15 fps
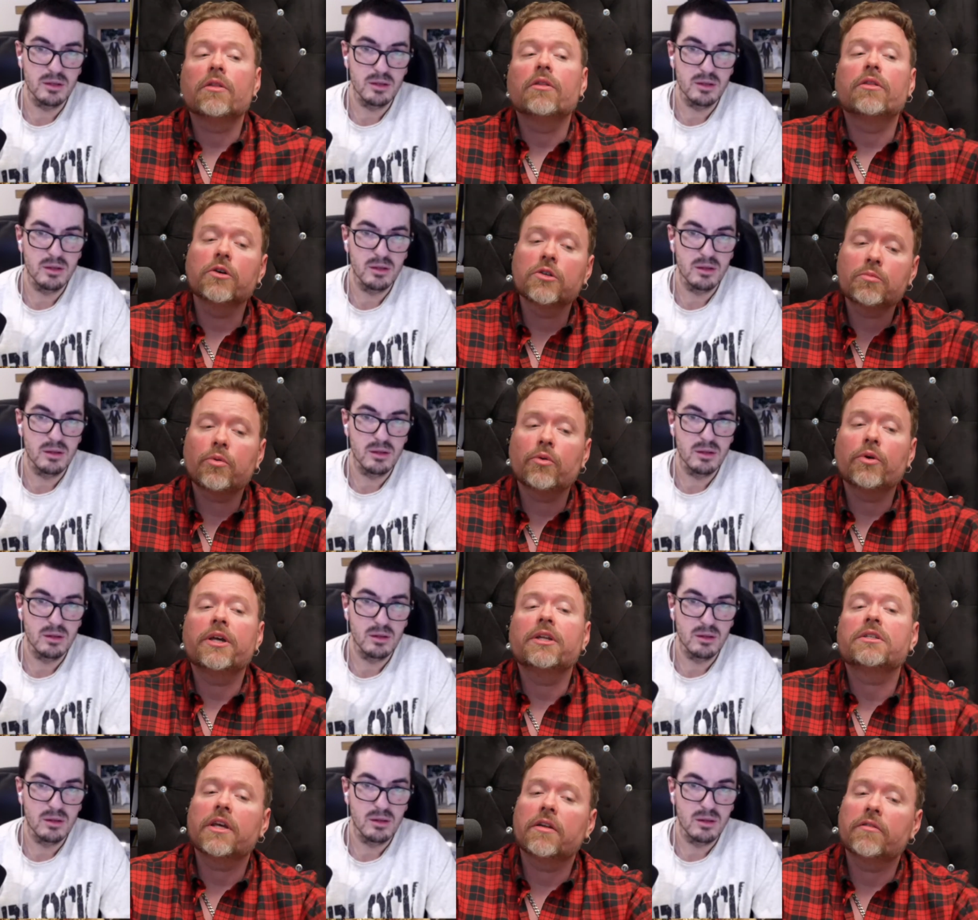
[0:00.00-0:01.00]
Speaker 1: Those
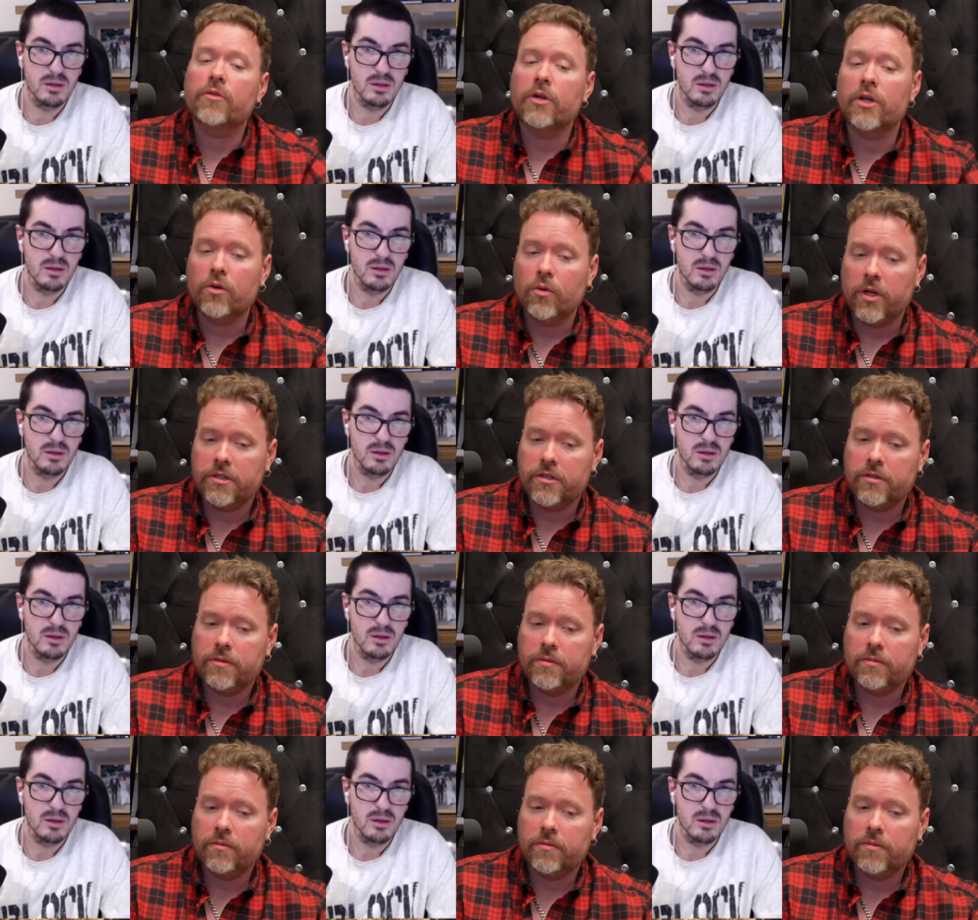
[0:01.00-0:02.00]
points get free coins.
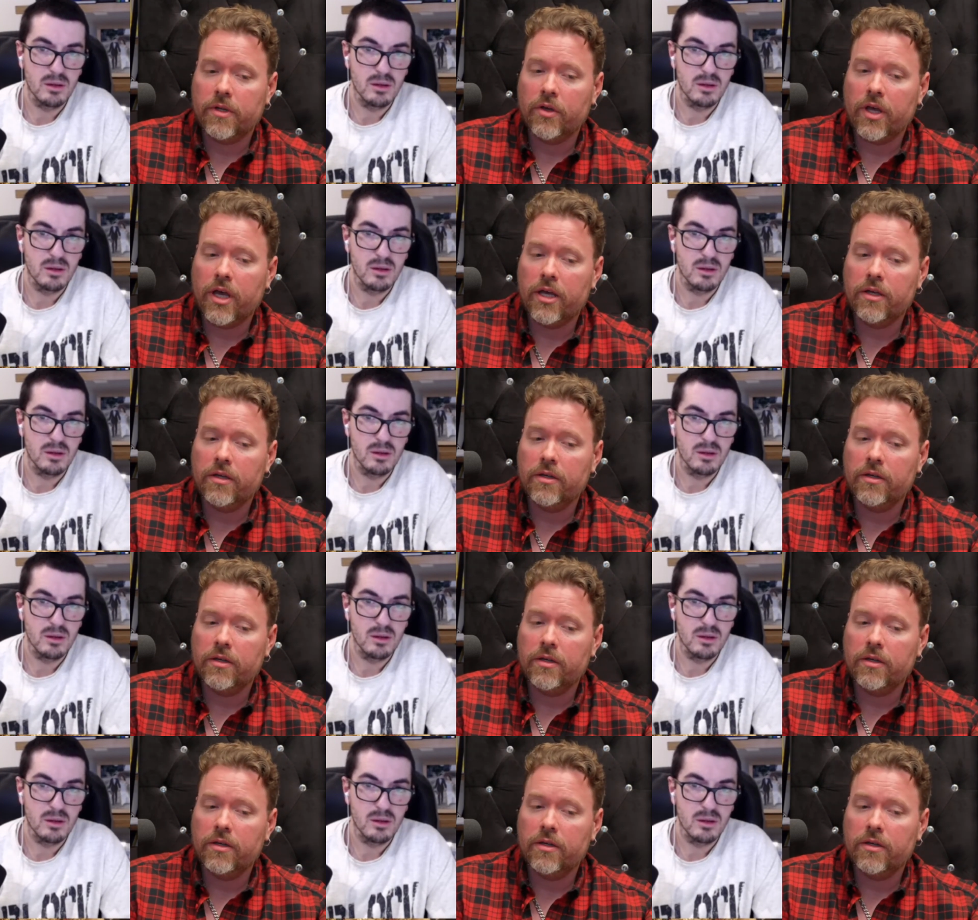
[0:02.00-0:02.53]
Okay.